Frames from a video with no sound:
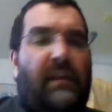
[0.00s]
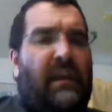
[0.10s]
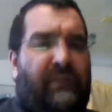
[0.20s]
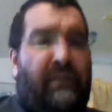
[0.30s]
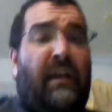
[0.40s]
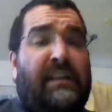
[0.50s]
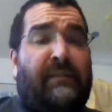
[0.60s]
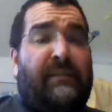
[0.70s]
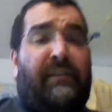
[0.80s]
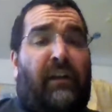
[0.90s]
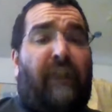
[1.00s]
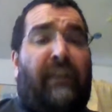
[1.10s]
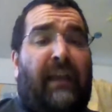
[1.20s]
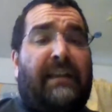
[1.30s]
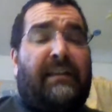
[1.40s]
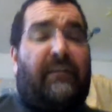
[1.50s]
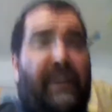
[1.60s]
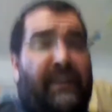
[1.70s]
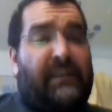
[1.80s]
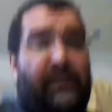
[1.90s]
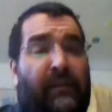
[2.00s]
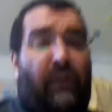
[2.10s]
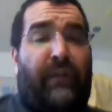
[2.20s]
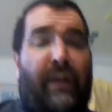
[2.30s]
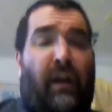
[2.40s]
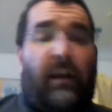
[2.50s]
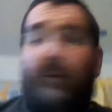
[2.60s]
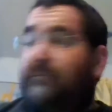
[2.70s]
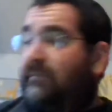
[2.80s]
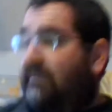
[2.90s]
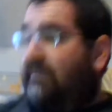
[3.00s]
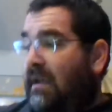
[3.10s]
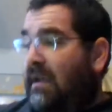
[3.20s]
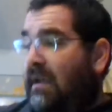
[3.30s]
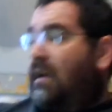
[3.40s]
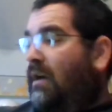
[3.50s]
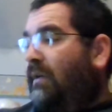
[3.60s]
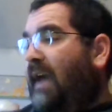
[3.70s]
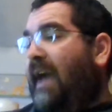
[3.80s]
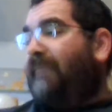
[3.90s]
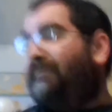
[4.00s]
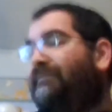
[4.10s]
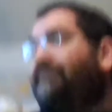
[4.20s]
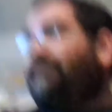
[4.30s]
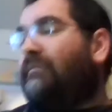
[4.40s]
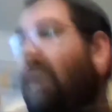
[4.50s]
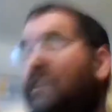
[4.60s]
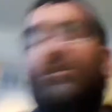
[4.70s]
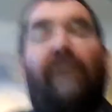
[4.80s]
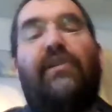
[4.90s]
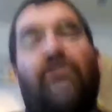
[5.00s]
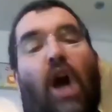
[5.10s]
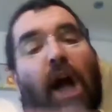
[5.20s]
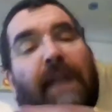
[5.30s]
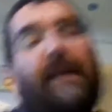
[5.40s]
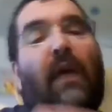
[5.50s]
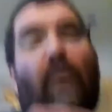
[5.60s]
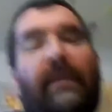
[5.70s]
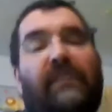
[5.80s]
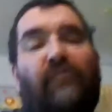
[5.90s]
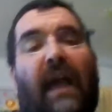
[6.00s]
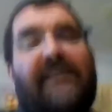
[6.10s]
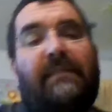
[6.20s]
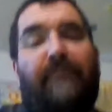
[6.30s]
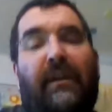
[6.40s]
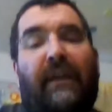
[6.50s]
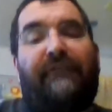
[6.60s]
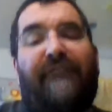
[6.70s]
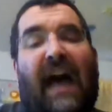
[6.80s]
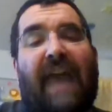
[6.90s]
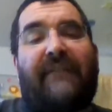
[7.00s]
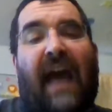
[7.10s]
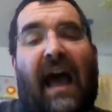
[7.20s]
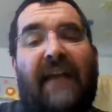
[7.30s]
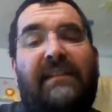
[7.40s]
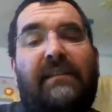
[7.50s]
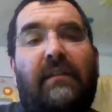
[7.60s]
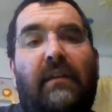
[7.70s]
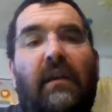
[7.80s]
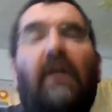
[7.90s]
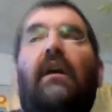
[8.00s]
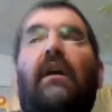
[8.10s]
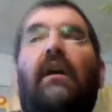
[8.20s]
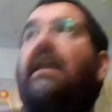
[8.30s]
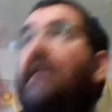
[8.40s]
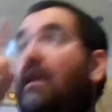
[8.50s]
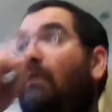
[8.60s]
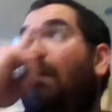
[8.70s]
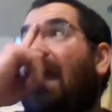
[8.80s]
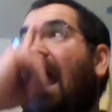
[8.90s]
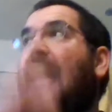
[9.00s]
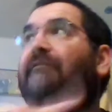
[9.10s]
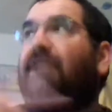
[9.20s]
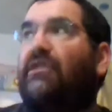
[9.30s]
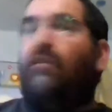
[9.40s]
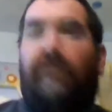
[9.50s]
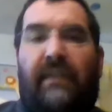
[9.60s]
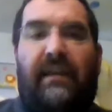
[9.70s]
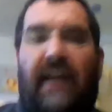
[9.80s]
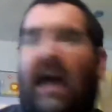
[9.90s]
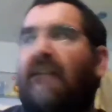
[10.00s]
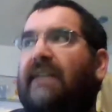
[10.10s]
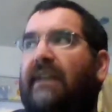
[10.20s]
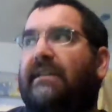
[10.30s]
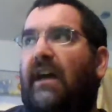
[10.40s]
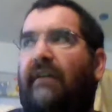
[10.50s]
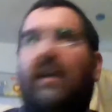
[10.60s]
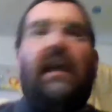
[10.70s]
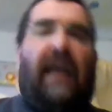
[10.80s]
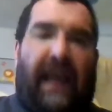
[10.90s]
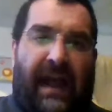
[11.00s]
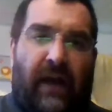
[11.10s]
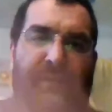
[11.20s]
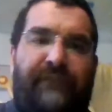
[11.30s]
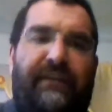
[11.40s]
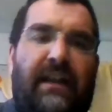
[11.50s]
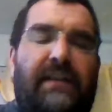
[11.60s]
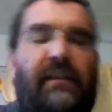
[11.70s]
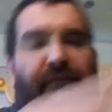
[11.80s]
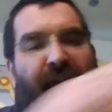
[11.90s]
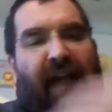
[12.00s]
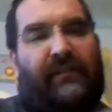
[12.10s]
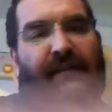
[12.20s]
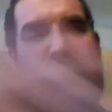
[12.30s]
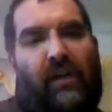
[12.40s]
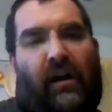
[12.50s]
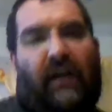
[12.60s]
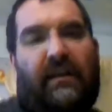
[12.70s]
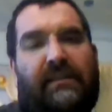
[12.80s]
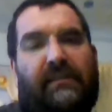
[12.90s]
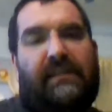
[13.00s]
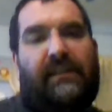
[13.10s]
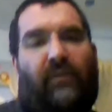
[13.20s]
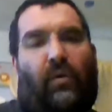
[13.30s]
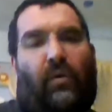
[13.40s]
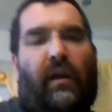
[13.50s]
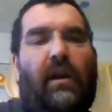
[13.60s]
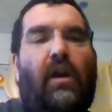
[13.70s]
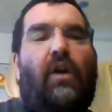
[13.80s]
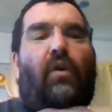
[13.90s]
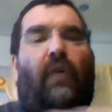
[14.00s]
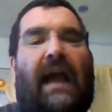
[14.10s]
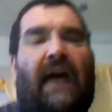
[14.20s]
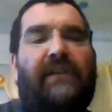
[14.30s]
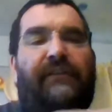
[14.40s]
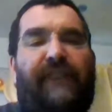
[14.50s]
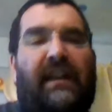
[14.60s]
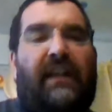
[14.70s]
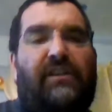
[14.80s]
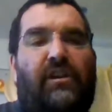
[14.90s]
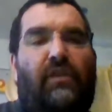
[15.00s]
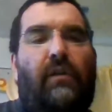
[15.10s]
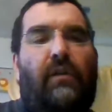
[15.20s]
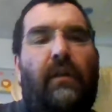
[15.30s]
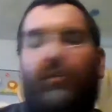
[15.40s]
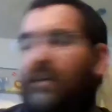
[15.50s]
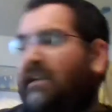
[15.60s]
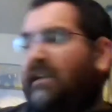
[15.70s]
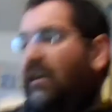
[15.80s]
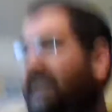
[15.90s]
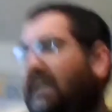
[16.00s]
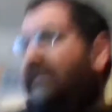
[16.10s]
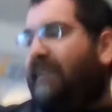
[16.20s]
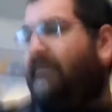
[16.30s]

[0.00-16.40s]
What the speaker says: If you're nice to me, I'll turn off the lights later and you can see them glow in the dark. Okay? So if we talk about women's rights in period 5, guys, then we have to do it within the context of how does it fit into the factors that caused the Civil War, or how does it fit into the results of it?